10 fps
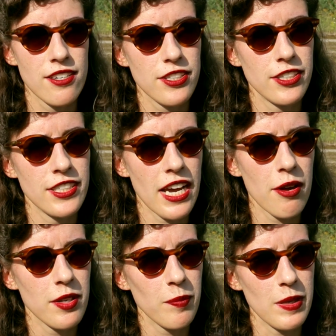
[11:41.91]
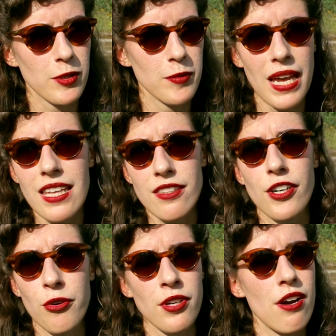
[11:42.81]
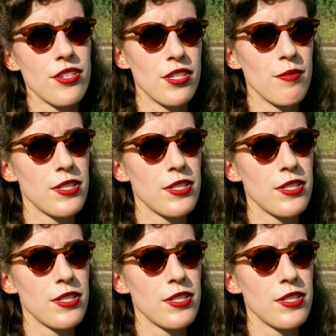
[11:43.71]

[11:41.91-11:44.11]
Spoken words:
it turned out that people made their own costumes.